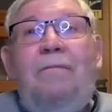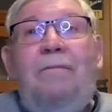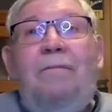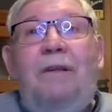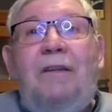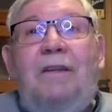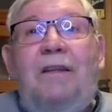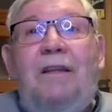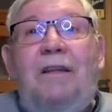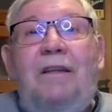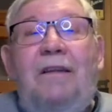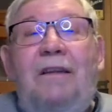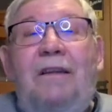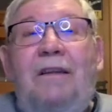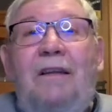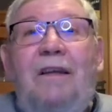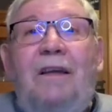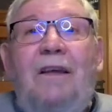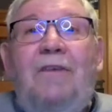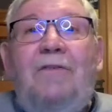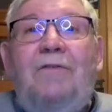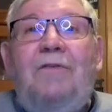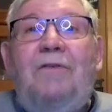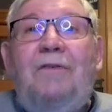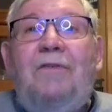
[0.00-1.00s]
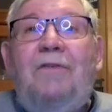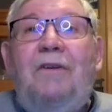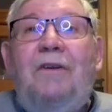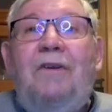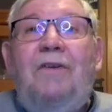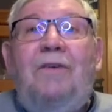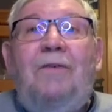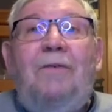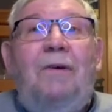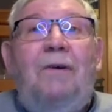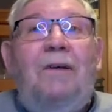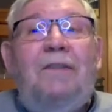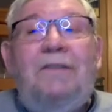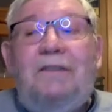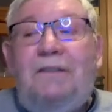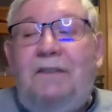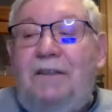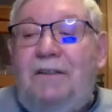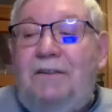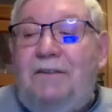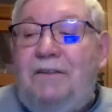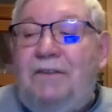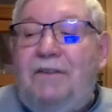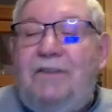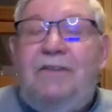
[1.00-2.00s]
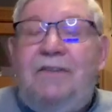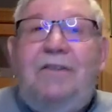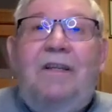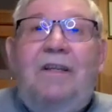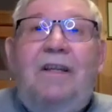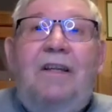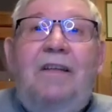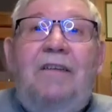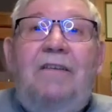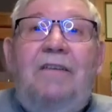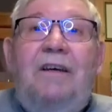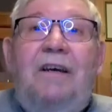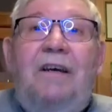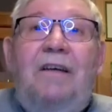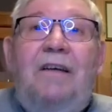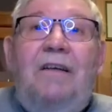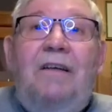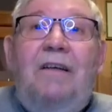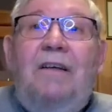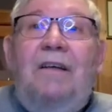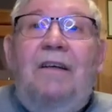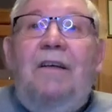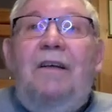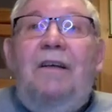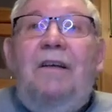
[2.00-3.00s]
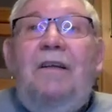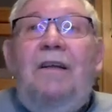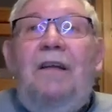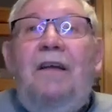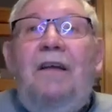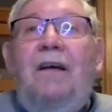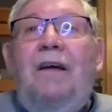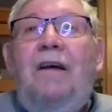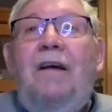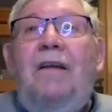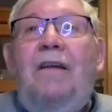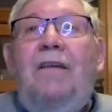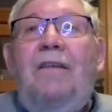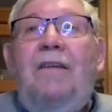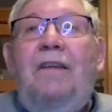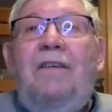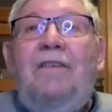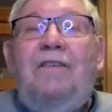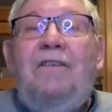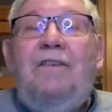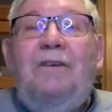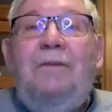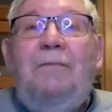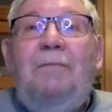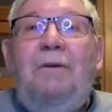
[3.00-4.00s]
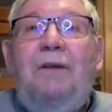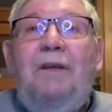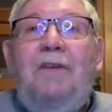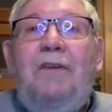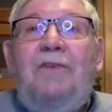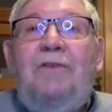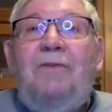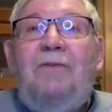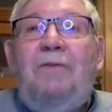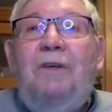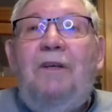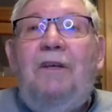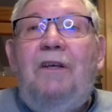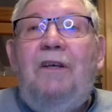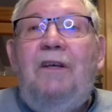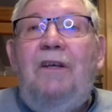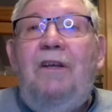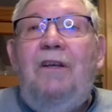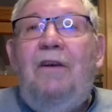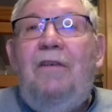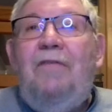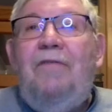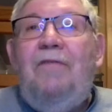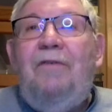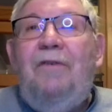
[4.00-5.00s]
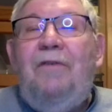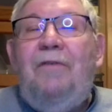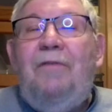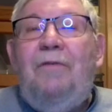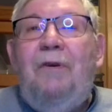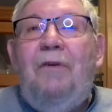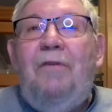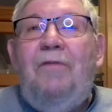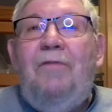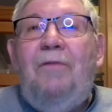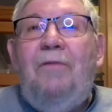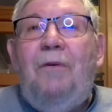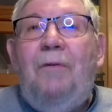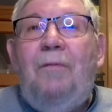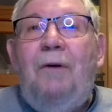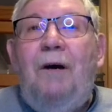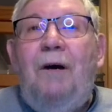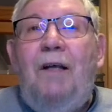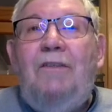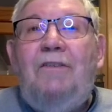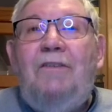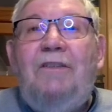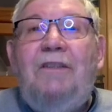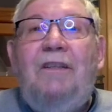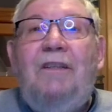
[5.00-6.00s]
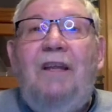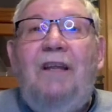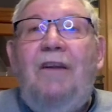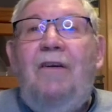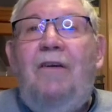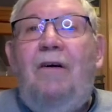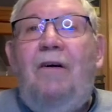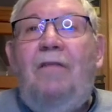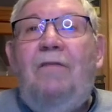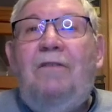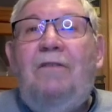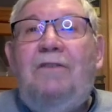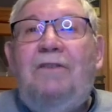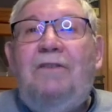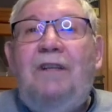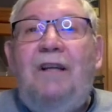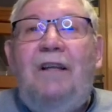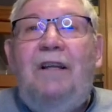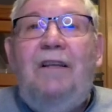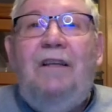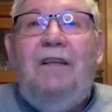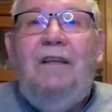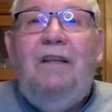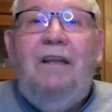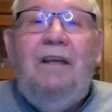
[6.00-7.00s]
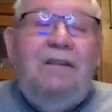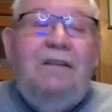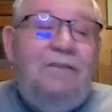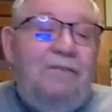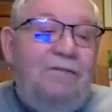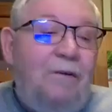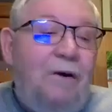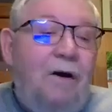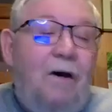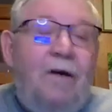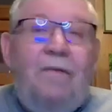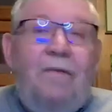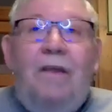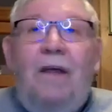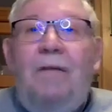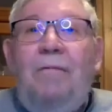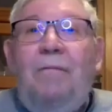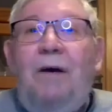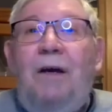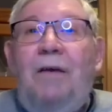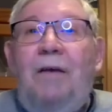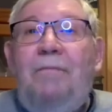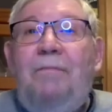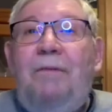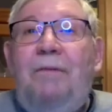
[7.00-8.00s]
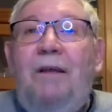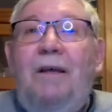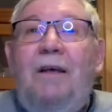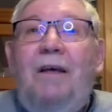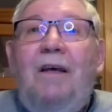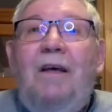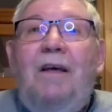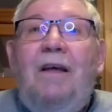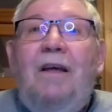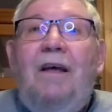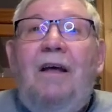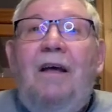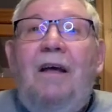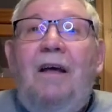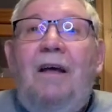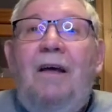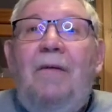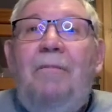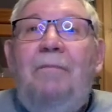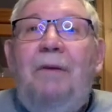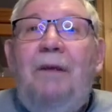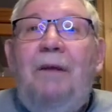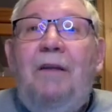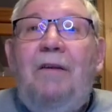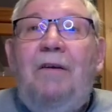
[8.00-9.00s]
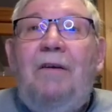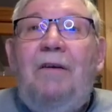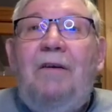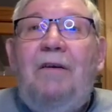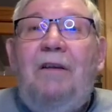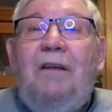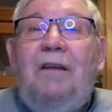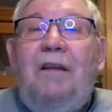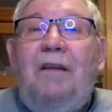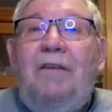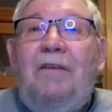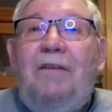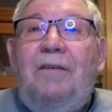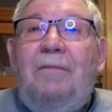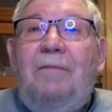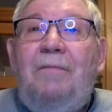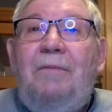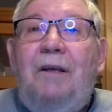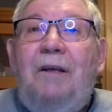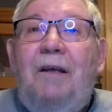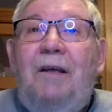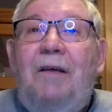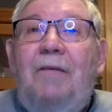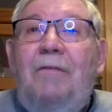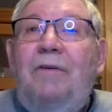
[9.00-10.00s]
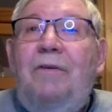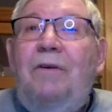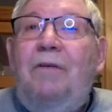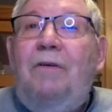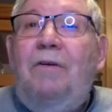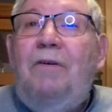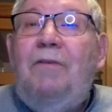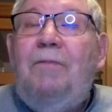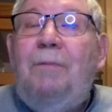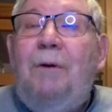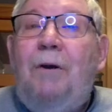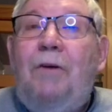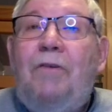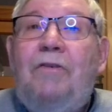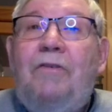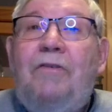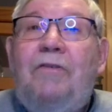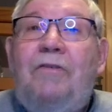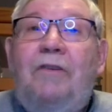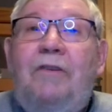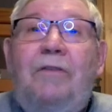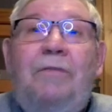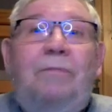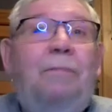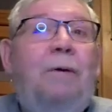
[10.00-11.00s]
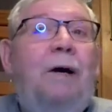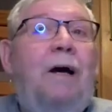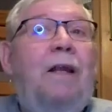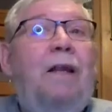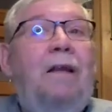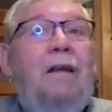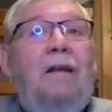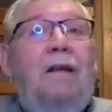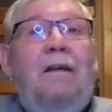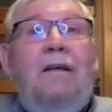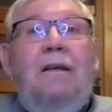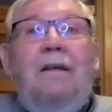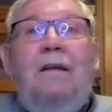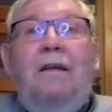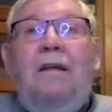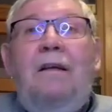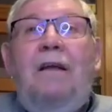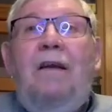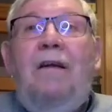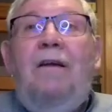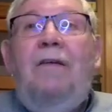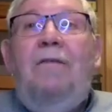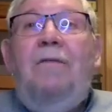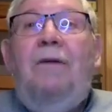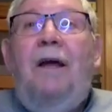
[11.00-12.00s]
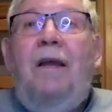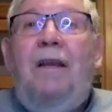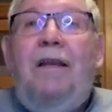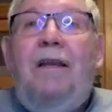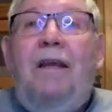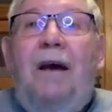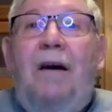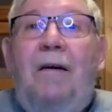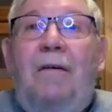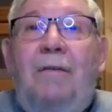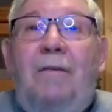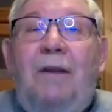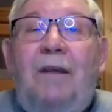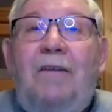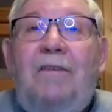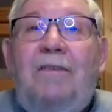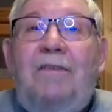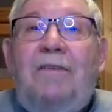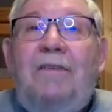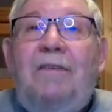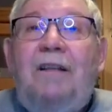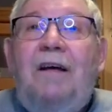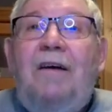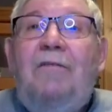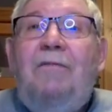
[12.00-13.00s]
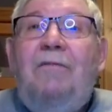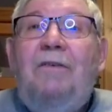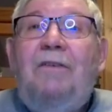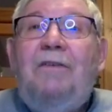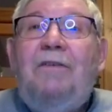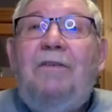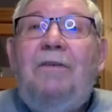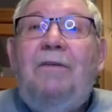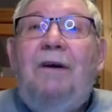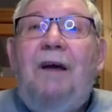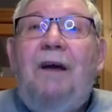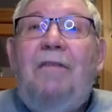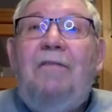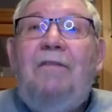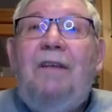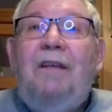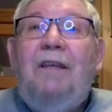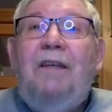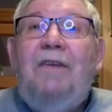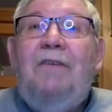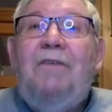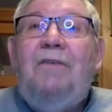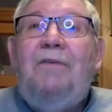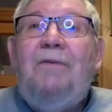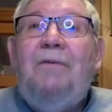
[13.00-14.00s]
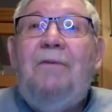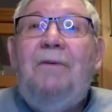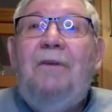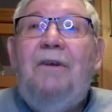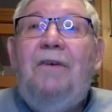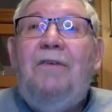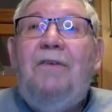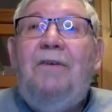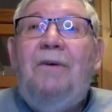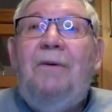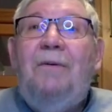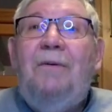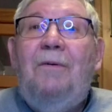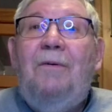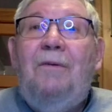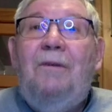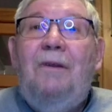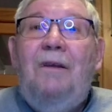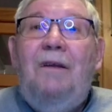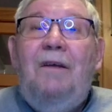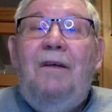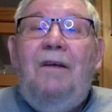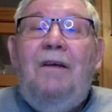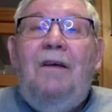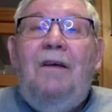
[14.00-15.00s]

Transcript: But the interesting twist is that this could be a streak in here for 3 or 4 months, and then all of a sudden next fall they might be looking at some U.S. purchases. But right now at least we still have to get through this whole